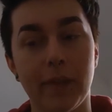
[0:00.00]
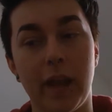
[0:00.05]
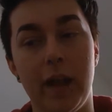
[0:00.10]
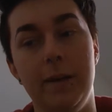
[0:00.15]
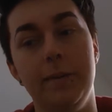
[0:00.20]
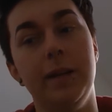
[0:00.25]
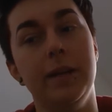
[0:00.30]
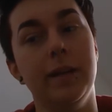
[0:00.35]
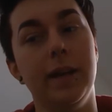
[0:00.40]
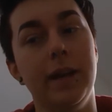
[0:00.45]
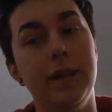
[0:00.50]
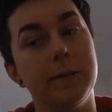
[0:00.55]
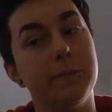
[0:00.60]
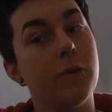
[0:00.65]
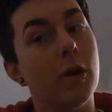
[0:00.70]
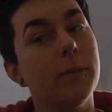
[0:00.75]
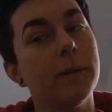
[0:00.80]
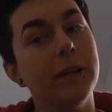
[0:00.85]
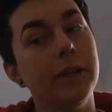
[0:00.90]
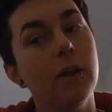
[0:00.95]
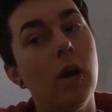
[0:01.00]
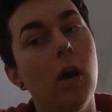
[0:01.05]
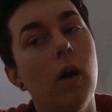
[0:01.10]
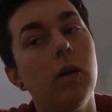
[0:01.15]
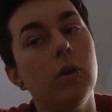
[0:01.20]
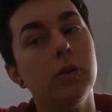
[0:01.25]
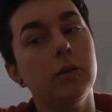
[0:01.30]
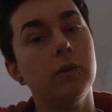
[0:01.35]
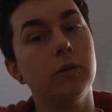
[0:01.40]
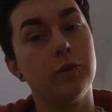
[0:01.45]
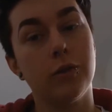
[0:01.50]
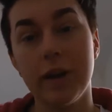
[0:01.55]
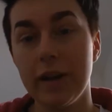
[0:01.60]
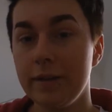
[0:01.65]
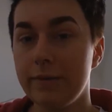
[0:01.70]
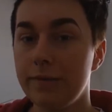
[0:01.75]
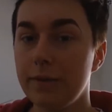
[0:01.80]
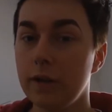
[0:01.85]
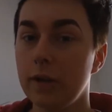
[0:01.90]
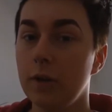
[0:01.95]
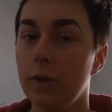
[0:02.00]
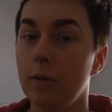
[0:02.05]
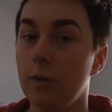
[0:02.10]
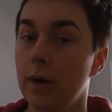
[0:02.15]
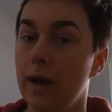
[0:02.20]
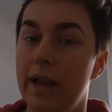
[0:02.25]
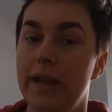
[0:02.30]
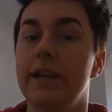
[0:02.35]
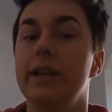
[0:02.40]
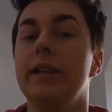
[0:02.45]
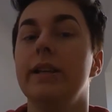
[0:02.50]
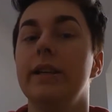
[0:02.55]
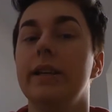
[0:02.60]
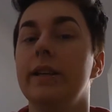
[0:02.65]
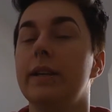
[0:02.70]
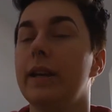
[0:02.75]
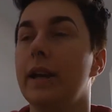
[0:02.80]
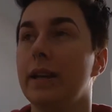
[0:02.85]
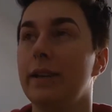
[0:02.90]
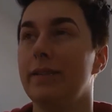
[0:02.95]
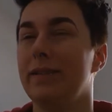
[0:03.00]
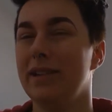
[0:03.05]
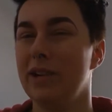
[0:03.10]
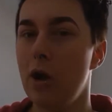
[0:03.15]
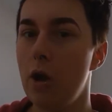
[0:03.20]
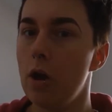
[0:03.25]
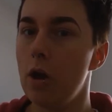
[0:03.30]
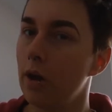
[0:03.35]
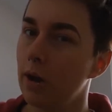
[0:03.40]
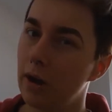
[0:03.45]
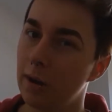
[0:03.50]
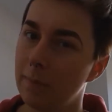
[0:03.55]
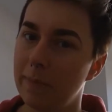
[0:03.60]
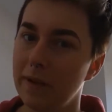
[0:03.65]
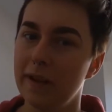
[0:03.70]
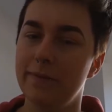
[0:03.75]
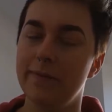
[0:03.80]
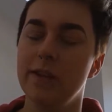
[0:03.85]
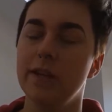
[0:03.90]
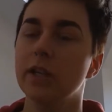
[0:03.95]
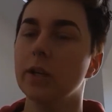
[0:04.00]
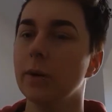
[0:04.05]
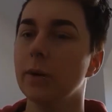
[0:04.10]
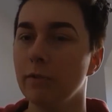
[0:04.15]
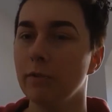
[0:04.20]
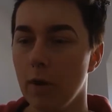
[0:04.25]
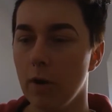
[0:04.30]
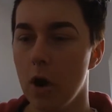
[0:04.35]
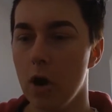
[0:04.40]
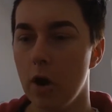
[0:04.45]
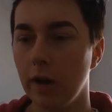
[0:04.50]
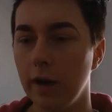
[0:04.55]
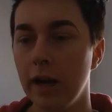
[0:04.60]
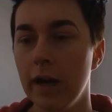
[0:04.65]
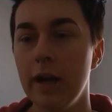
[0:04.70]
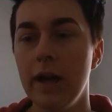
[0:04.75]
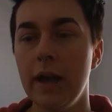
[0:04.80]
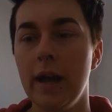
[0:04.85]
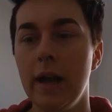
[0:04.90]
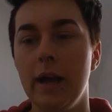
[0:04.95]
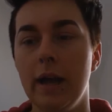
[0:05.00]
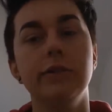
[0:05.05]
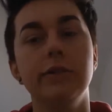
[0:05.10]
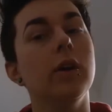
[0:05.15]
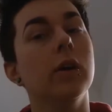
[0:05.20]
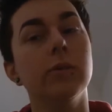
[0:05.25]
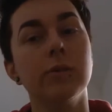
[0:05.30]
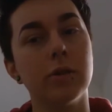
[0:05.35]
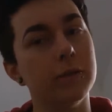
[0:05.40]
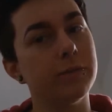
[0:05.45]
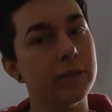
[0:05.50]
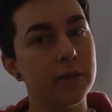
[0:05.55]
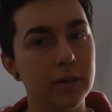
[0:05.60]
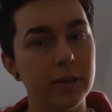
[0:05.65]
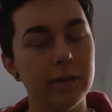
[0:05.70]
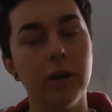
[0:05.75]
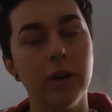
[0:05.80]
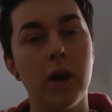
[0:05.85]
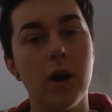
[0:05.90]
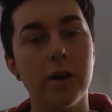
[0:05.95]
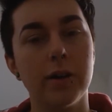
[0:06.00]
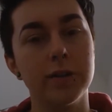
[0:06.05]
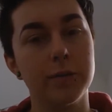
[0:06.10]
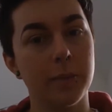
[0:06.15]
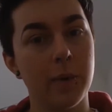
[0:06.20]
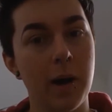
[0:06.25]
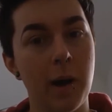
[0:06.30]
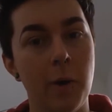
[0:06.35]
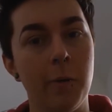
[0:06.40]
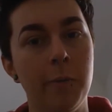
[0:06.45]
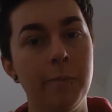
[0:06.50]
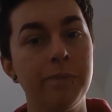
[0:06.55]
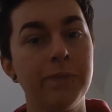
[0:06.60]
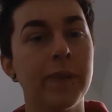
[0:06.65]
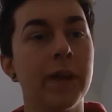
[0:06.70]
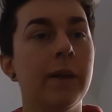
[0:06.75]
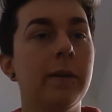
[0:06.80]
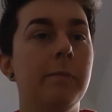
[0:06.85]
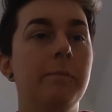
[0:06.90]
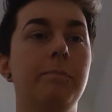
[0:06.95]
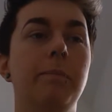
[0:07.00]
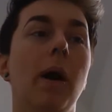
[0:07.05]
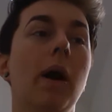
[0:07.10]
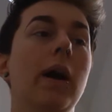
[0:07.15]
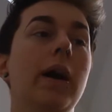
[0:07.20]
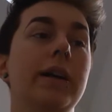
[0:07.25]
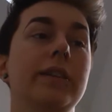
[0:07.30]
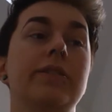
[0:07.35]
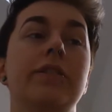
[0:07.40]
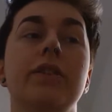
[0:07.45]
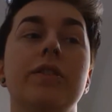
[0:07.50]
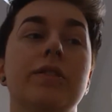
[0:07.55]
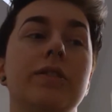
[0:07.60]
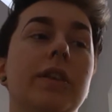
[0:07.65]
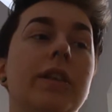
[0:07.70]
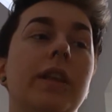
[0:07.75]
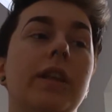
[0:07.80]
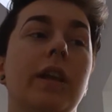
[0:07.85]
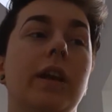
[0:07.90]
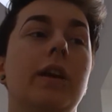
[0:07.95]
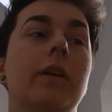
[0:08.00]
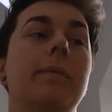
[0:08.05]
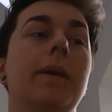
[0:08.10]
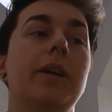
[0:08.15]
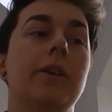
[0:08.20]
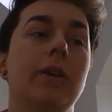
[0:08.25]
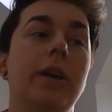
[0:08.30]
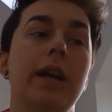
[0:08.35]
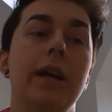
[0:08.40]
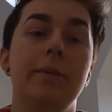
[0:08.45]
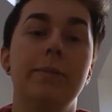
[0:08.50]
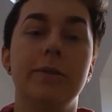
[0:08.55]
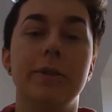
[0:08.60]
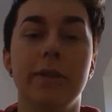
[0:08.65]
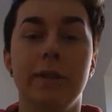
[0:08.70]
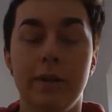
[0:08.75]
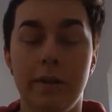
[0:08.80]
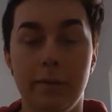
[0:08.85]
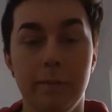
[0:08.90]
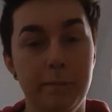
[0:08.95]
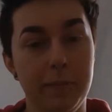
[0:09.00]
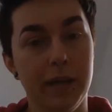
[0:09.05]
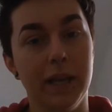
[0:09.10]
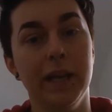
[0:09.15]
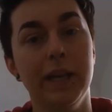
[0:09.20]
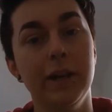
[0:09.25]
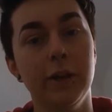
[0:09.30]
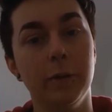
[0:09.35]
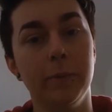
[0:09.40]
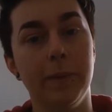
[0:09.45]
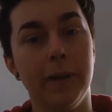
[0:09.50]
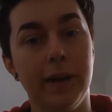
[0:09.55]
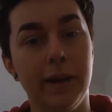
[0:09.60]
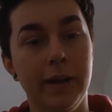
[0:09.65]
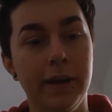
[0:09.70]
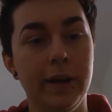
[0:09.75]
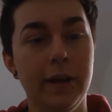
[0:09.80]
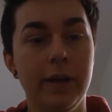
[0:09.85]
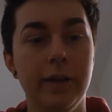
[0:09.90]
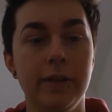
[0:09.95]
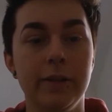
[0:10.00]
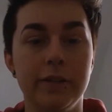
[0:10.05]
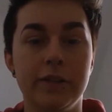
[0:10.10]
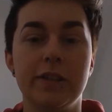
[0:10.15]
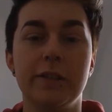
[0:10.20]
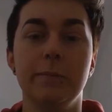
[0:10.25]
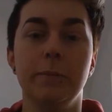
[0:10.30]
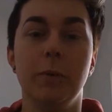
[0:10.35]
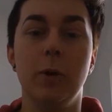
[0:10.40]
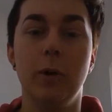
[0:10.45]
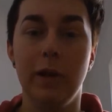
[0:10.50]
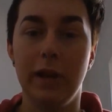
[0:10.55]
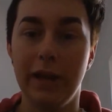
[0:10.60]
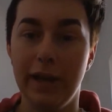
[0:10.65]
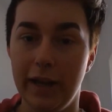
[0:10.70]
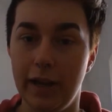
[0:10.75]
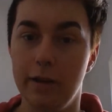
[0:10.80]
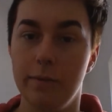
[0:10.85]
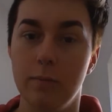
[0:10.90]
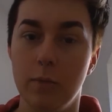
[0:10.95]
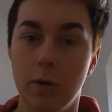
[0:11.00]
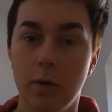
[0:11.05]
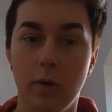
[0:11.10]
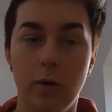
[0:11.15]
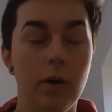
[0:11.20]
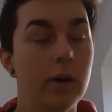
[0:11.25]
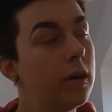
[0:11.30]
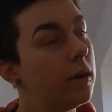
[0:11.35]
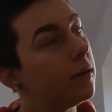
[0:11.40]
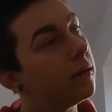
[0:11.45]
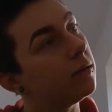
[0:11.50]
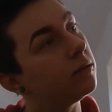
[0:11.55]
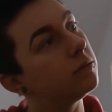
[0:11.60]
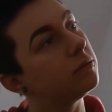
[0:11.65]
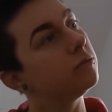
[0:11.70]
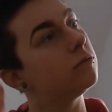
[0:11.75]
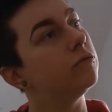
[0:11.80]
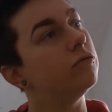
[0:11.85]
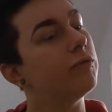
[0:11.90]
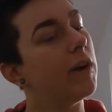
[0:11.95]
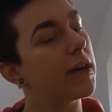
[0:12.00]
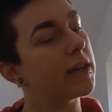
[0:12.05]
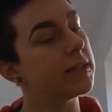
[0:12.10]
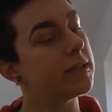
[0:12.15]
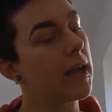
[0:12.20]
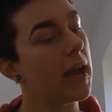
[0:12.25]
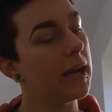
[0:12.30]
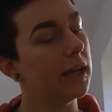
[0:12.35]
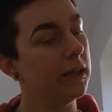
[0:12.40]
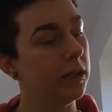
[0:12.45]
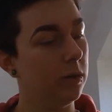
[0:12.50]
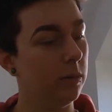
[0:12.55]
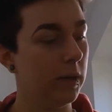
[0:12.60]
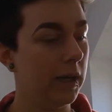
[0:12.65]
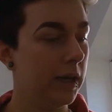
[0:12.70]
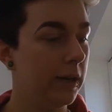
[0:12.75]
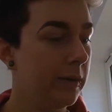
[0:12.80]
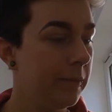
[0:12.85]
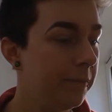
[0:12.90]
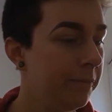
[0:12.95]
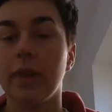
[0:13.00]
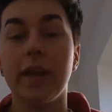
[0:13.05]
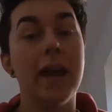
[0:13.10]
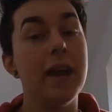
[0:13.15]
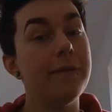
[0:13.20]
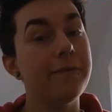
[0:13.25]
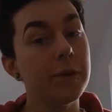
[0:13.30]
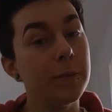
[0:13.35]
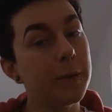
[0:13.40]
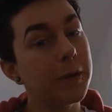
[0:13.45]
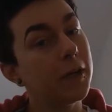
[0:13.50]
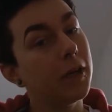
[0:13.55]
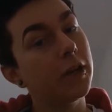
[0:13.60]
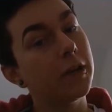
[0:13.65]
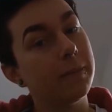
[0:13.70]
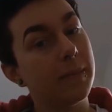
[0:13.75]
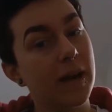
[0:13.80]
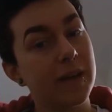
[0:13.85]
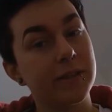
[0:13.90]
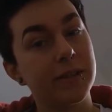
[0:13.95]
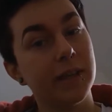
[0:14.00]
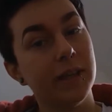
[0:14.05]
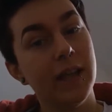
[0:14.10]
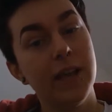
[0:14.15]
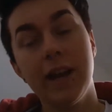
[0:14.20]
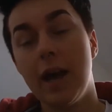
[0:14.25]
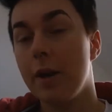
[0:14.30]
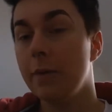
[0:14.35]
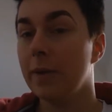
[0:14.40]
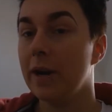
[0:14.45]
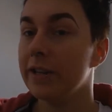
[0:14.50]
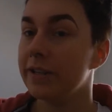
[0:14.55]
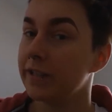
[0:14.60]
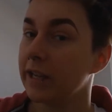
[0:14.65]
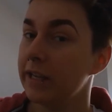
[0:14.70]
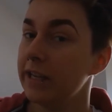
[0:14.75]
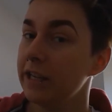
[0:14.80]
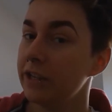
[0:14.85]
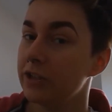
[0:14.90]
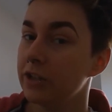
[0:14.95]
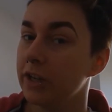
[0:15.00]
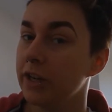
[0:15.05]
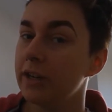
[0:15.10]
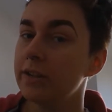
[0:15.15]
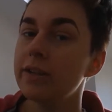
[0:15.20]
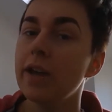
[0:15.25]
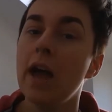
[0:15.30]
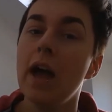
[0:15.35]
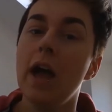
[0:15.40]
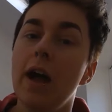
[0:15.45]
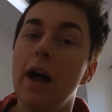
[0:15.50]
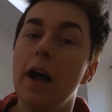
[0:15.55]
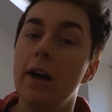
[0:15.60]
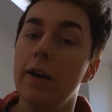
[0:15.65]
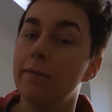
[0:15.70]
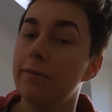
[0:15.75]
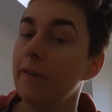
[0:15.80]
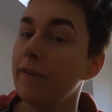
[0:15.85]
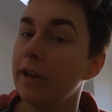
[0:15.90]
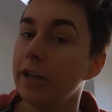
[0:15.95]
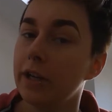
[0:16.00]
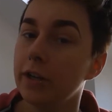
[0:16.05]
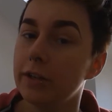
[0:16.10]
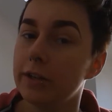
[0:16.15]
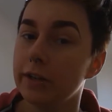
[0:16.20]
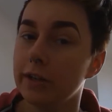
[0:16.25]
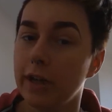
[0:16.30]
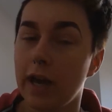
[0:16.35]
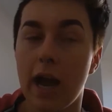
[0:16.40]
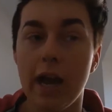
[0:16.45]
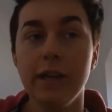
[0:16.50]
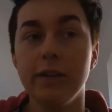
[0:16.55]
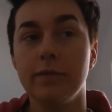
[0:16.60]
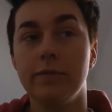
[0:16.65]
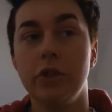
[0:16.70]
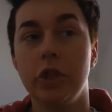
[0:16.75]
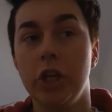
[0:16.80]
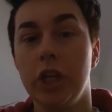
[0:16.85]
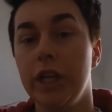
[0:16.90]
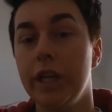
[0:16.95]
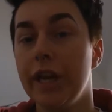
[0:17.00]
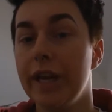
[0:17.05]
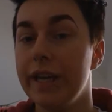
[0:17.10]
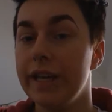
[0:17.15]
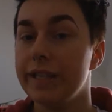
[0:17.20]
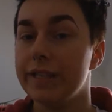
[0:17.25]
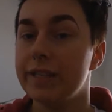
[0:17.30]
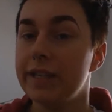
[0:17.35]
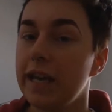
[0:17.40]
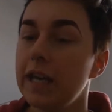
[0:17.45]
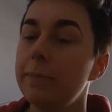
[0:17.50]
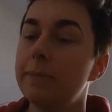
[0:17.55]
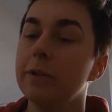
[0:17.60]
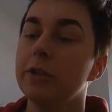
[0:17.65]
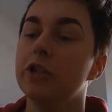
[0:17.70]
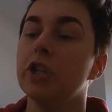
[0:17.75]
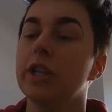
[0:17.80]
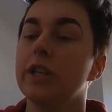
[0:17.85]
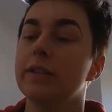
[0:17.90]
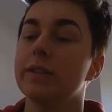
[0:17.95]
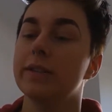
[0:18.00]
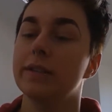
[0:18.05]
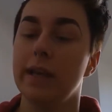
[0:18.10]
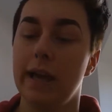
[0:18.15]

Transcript: I mean, it's probably not great for you and it can hurt a bit if you do it wrong. Don't do it for too long as well, but it's just something that can make your hips be a little bit smaller and more rectangular. If you want to look masculine and wear skinny jeans, a very good kind of jean is tapered jeans.